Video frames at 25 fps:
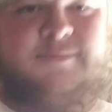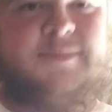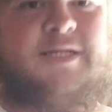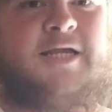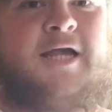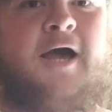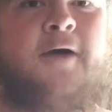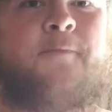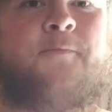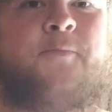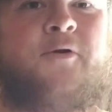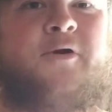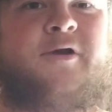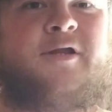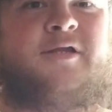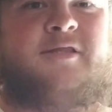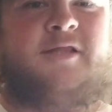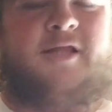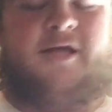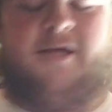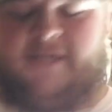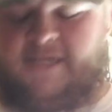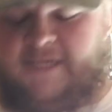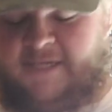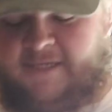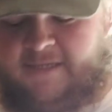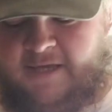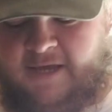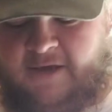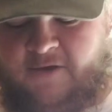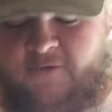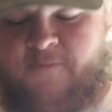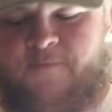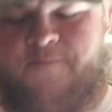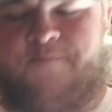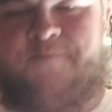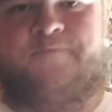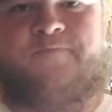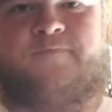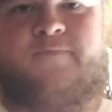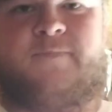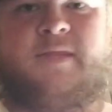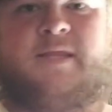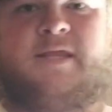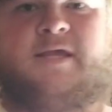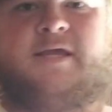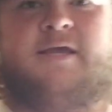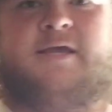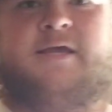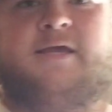Got pretty lucky though.
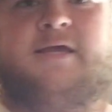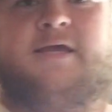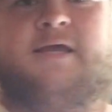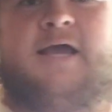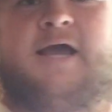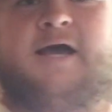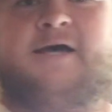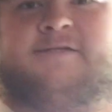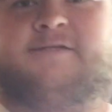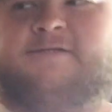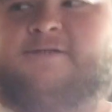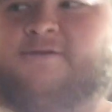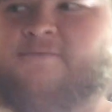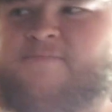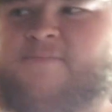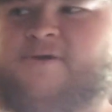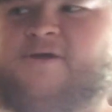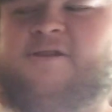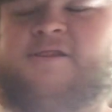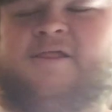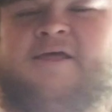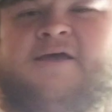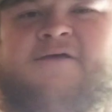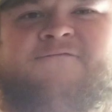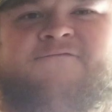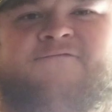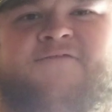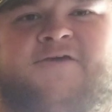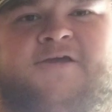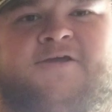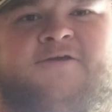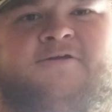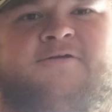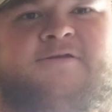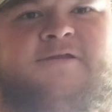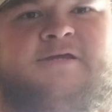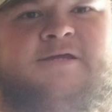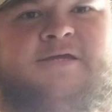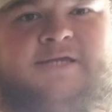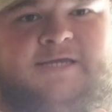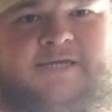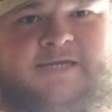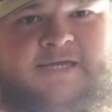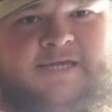Out in the middle of that field,